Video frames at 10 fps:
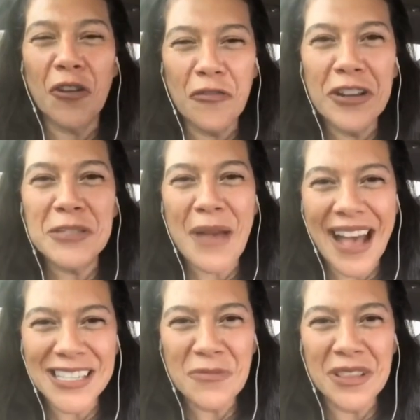of Girlfriends
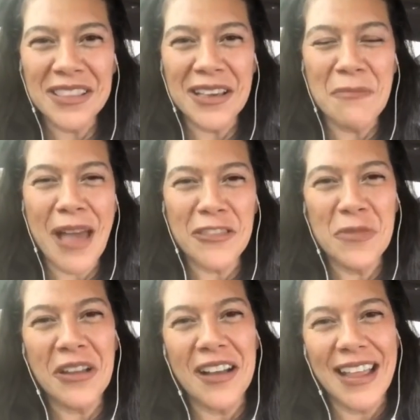Past with
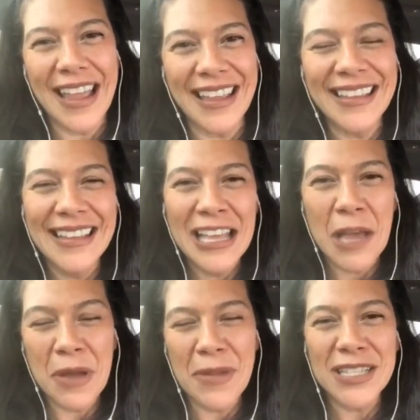Matthew McConaughey,
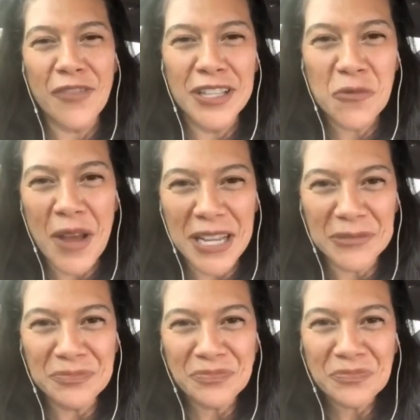and My Best Friend's
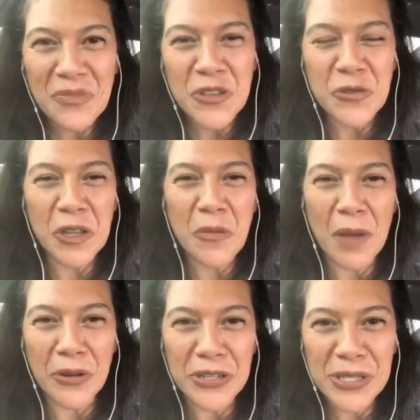Wedding, Julia
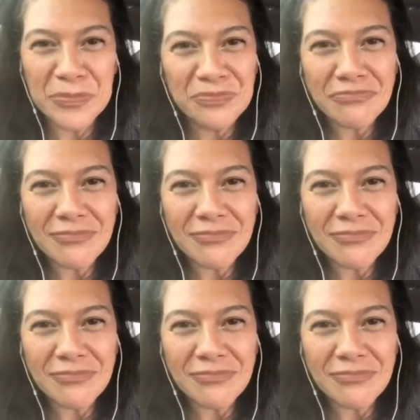Roberts.